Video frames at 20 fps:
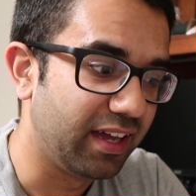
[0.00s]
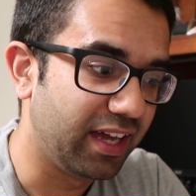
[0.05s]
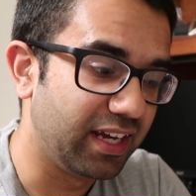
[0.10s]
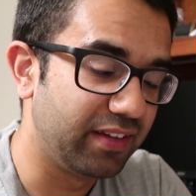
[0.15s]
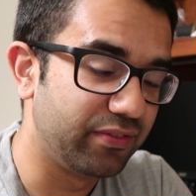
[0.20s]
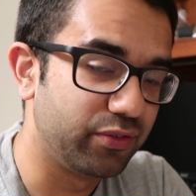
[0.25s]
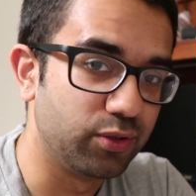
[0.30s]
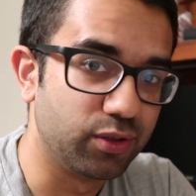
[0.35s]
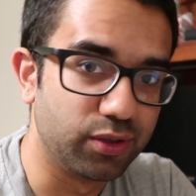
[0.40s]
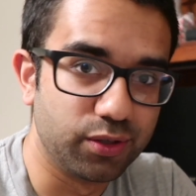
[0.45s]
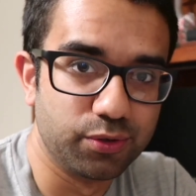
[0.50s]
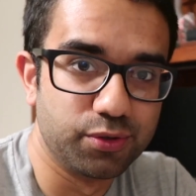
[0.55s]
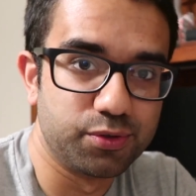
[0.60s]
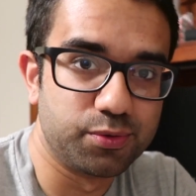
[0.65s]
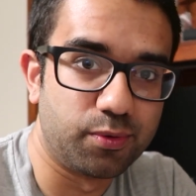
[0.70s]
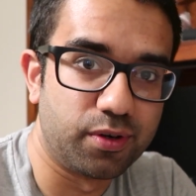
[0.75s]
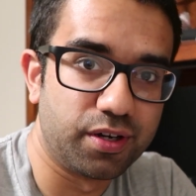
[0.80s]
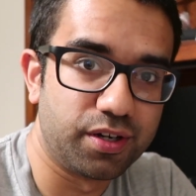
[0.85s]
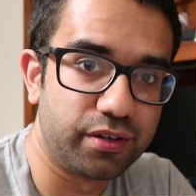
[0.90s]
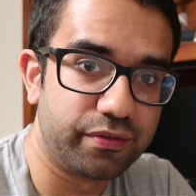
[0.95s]
And if you
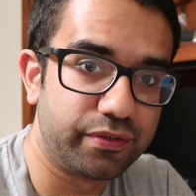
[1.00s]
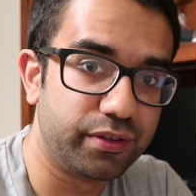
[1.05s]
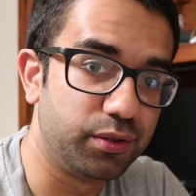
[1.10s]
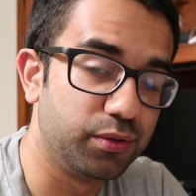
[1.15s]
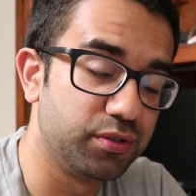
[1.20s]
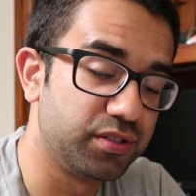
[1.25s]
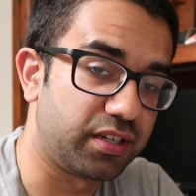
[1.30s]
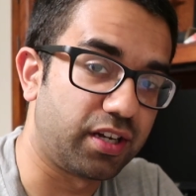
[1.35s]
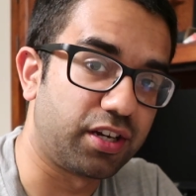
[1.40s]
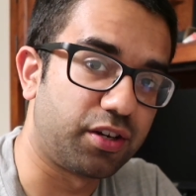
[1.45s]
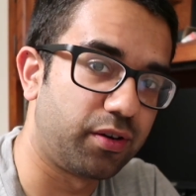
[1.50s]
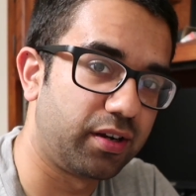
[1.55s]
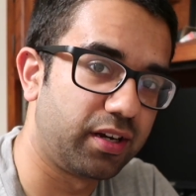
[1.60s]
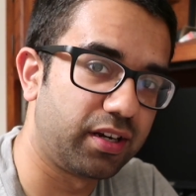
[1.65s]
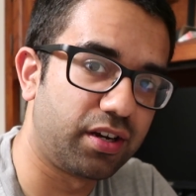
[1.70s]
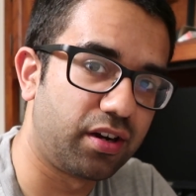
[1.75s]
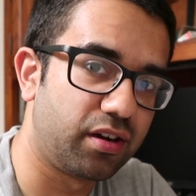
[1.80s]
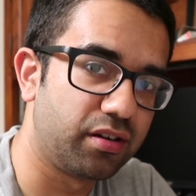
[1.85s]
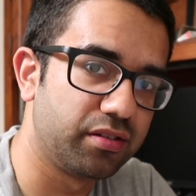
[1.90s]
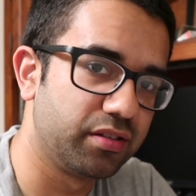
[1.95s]
lose one, or if you lose like a
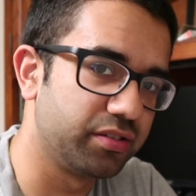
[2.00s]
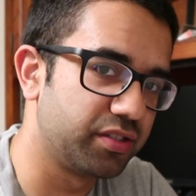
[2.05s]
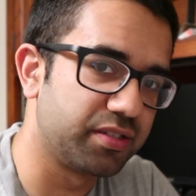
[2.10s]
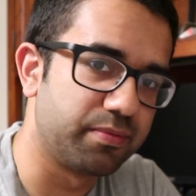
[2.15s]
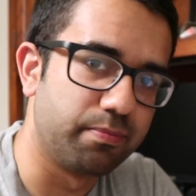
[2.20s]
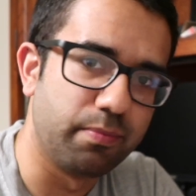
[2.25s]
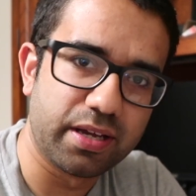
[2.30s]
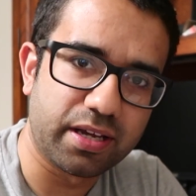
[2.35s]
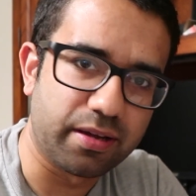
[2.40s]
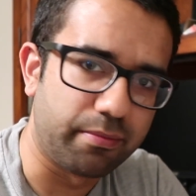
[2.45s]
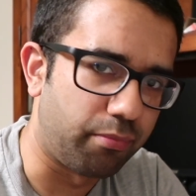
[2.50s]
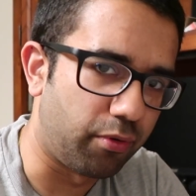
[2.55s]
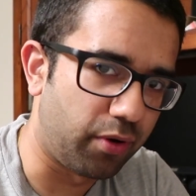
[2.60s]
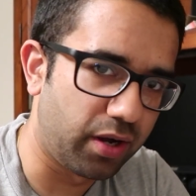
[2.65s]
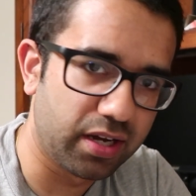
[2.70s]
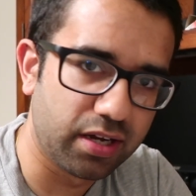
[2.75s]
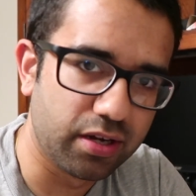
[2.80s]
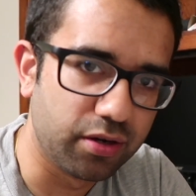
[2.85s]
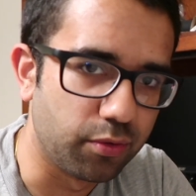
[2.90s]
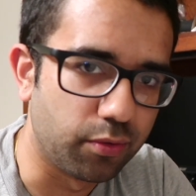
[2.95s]
credit card, they'll just make a
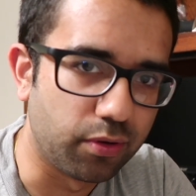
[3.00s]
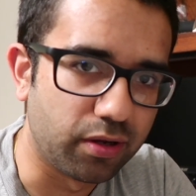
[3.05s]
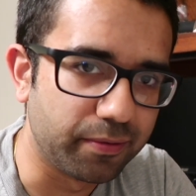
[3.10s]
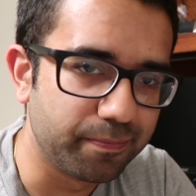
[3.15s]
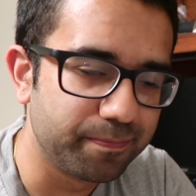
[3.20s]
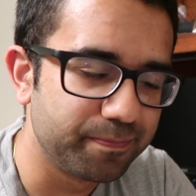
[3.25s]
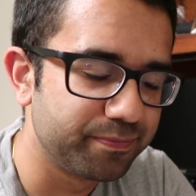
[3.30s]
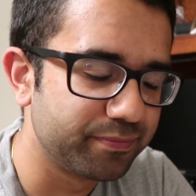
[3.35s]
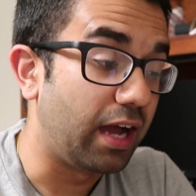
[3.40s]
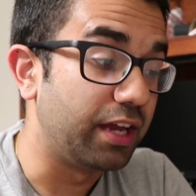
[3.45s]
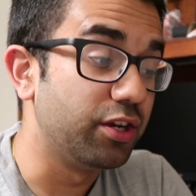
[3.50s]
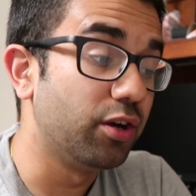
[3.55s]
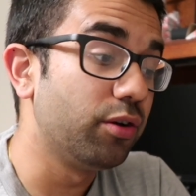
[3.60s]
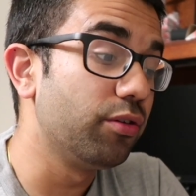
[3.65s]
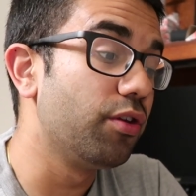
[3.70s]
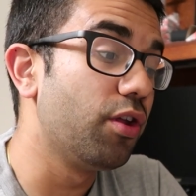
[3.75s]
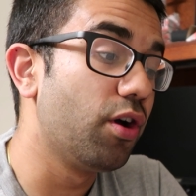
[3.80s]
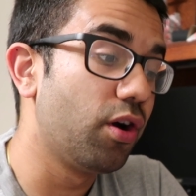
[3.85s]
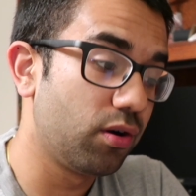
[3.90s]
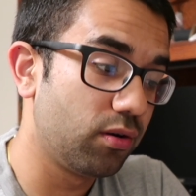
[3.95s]
brand new one. I
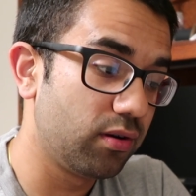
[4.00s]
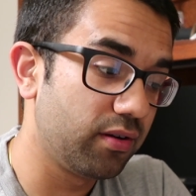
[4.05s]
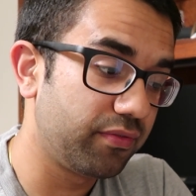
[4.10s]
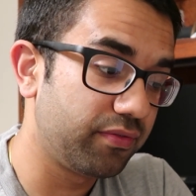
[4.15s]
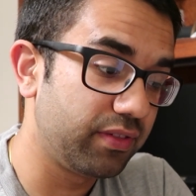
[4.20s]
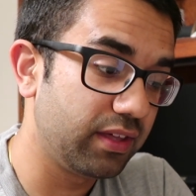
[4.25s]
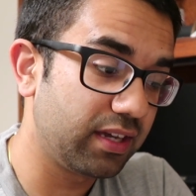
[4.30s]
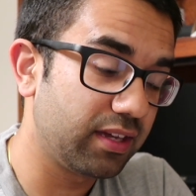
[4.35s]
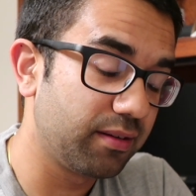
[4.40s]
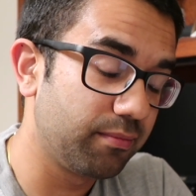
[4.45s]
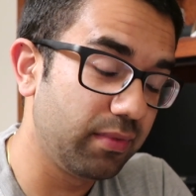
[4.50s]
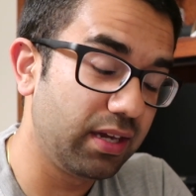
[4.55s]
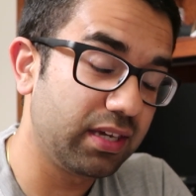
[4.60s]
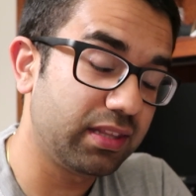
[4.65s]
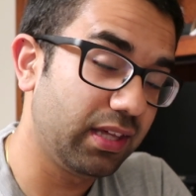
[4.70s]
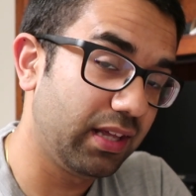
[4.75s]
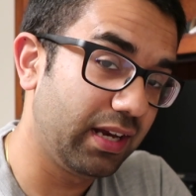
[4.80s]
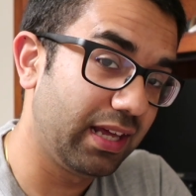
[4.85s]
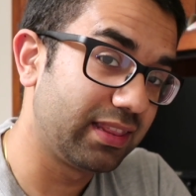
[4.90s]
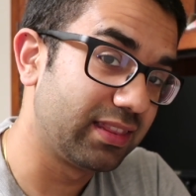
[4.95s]
don't know if they can
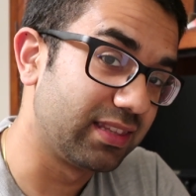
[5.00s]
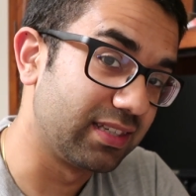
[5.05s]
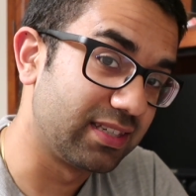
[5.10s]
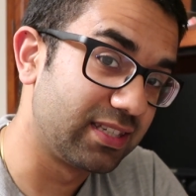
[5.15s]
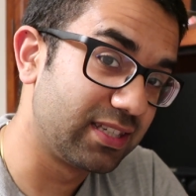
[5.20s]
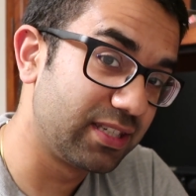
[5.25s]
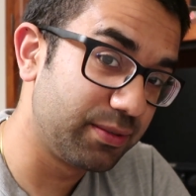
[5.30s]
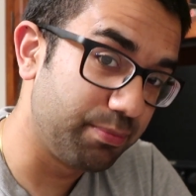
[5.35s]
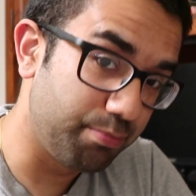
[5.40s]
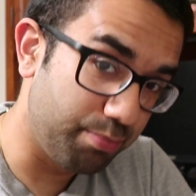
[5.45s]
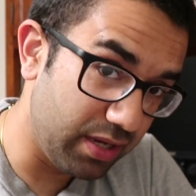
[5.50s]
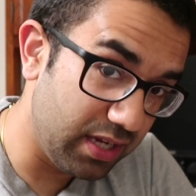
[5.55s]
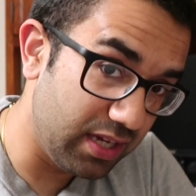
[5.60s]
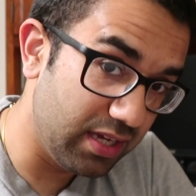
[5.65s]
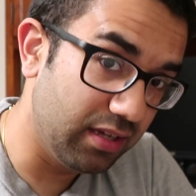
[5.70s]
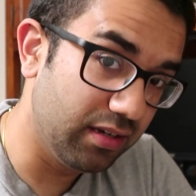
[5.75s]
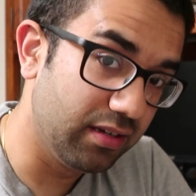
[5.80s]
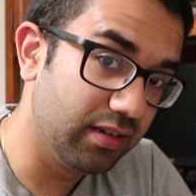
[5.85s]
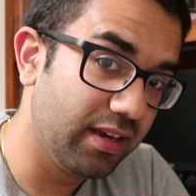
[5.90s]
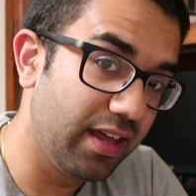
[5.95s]
make that at the
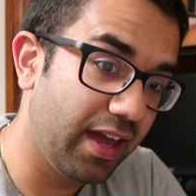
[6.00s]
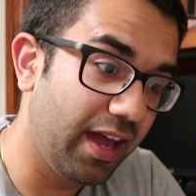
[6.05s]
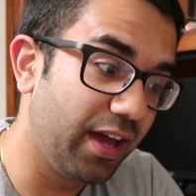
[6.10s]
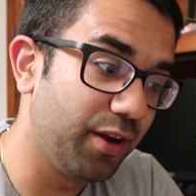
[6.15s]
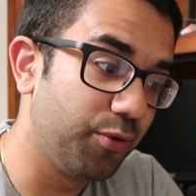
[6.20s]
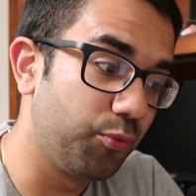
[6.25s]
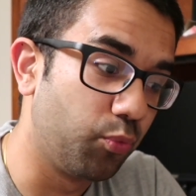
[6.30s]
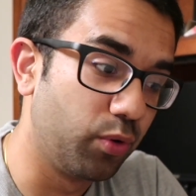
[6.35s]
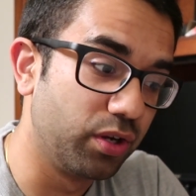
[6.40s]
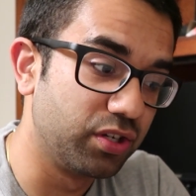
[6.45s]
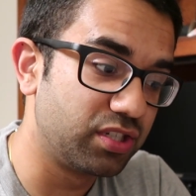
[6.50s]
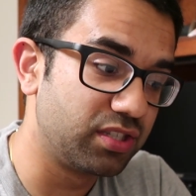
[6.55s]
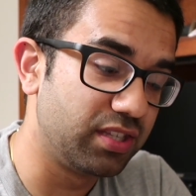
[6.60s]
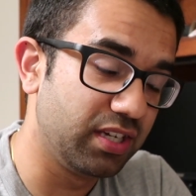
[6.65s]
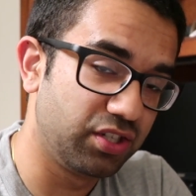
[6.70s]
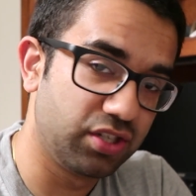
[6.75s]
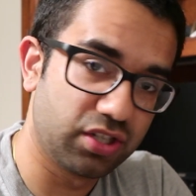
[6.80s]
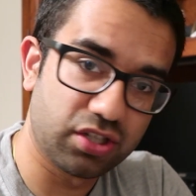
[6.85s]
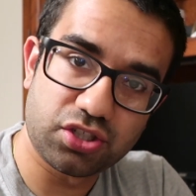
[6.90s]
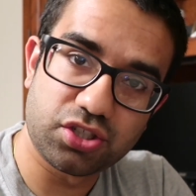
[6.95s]
speed at which
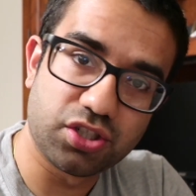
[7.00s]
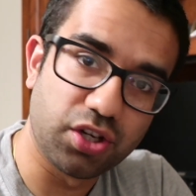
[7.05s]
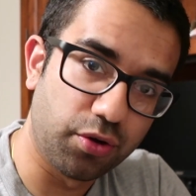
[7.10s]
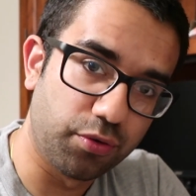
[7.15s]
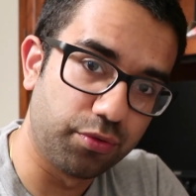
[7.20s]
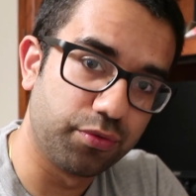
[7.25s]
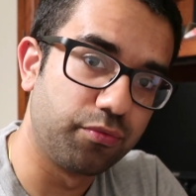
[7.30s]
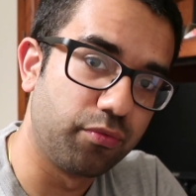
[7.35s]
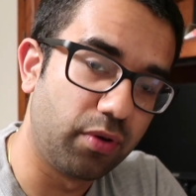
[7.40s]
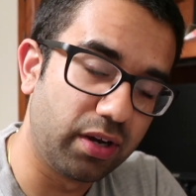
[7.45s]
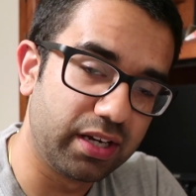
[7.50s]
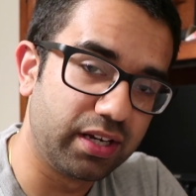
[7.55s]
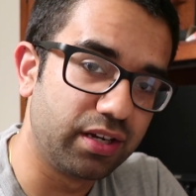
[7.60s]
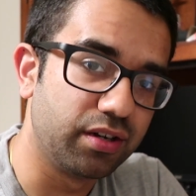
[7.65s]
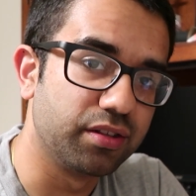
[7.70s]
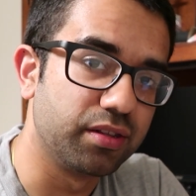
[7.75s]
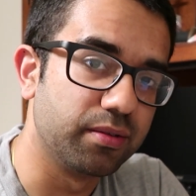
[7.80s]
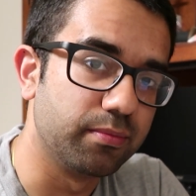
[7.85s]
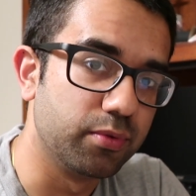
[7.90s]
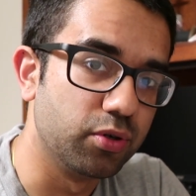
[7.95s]
they just showed right
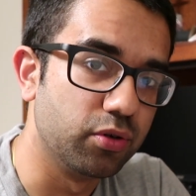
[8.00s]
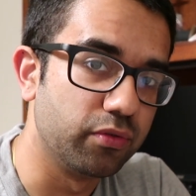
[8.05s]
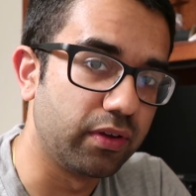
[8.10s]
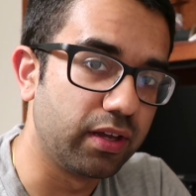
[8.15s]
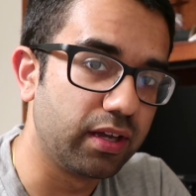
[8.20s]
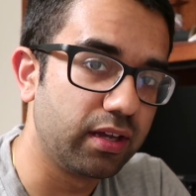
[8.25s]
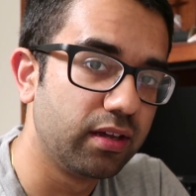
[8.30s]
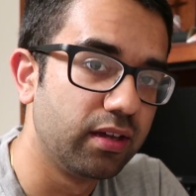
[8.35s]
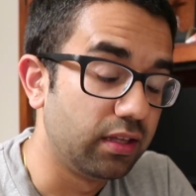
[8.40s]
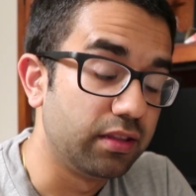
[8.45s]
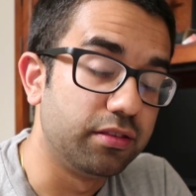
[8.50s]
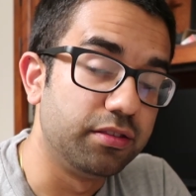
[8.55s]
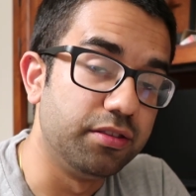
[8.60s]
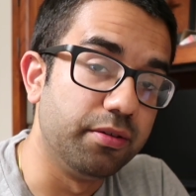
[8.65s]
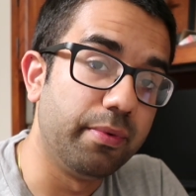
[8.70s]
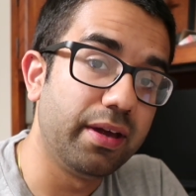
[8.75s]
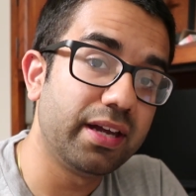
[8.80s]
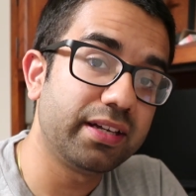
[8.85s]
here in the movie. The